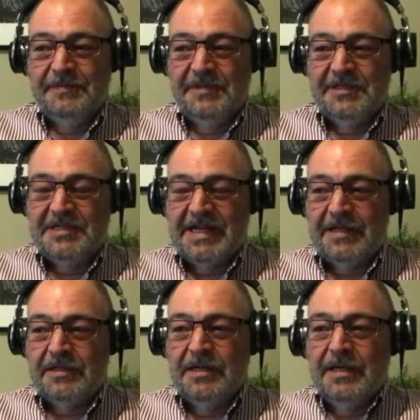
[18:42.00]
your
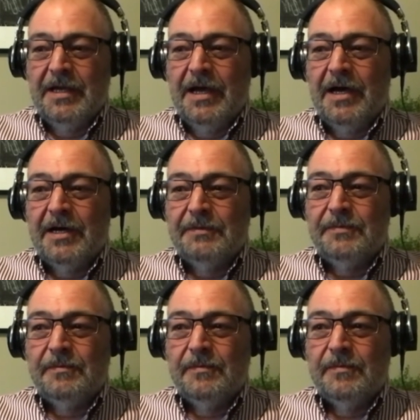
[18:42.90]
channel uh,
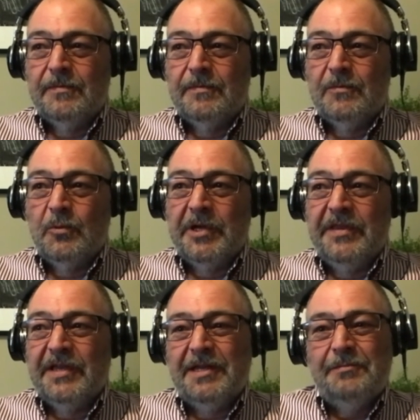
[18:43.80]

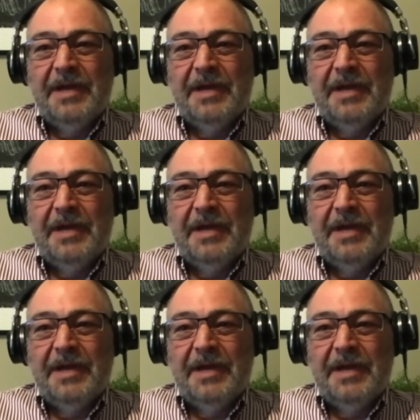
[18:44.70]
within